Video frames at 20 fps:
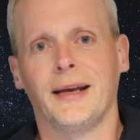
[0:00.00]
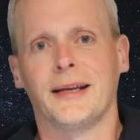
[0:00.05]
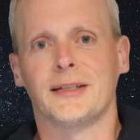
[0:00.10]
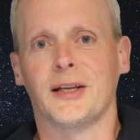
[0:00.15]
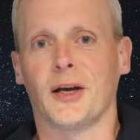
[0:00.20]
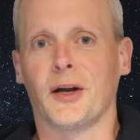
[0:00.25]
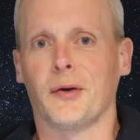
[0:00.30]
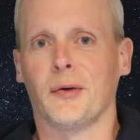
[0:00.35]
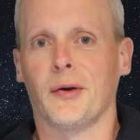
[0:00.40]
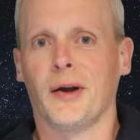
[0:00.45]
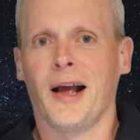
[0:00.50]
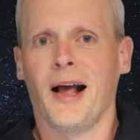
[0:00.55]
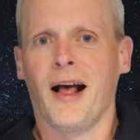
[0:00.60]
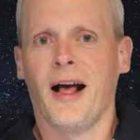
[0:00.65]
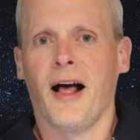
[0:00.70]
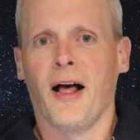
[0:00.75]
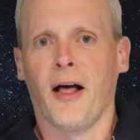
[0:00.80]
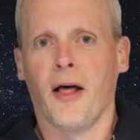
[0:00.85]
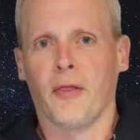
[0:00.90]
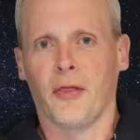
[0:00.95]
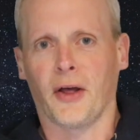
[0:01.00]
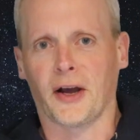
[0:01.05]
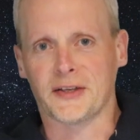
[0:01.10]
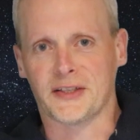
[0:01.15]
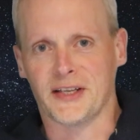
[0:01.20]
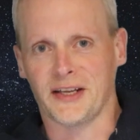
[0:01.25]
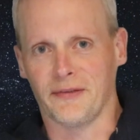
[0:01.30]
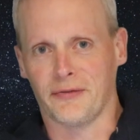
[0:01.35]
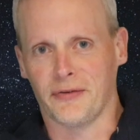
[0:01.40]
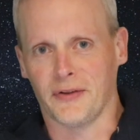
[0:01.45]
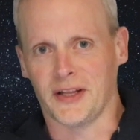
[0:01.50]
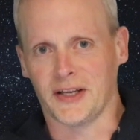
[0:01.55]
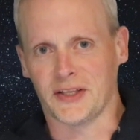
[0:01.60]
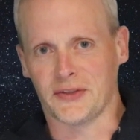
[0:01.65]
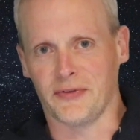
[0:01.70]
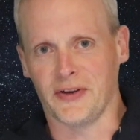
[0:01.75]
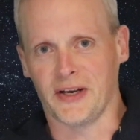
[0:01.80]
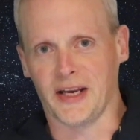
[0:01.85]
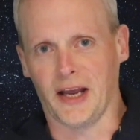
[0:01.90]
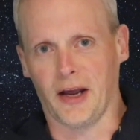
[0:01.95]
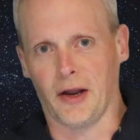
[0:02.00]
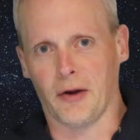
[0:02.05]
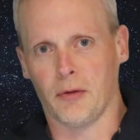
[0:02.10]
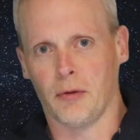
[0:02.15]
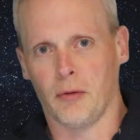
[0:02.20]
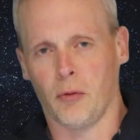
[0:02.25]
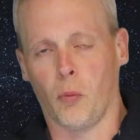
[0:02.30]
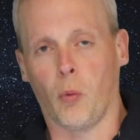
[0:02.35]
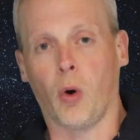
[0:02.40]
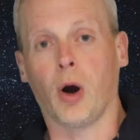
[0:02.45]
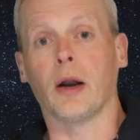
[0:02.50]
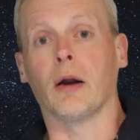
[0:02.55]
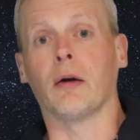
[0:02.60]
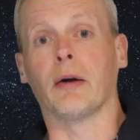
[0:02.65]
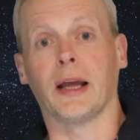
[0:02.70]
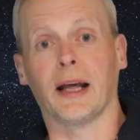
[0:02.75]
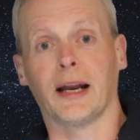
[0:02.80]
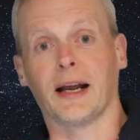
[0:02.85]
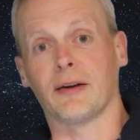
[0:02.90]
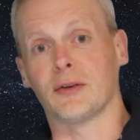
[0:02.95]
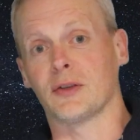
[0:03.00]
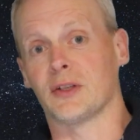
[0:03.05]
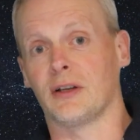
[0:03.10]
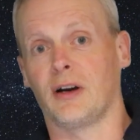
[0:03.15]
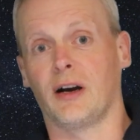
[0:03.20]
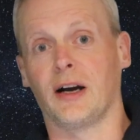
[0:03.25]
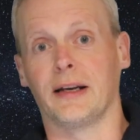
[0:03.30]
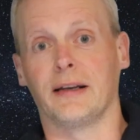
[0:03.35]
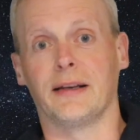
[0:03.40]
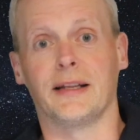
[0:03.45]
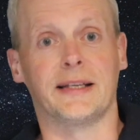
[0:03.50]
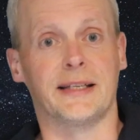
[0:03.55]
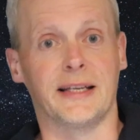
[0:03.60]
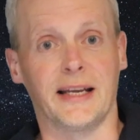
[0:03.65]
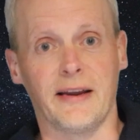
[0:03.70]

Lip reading: So that's it for this video. Why not get outside this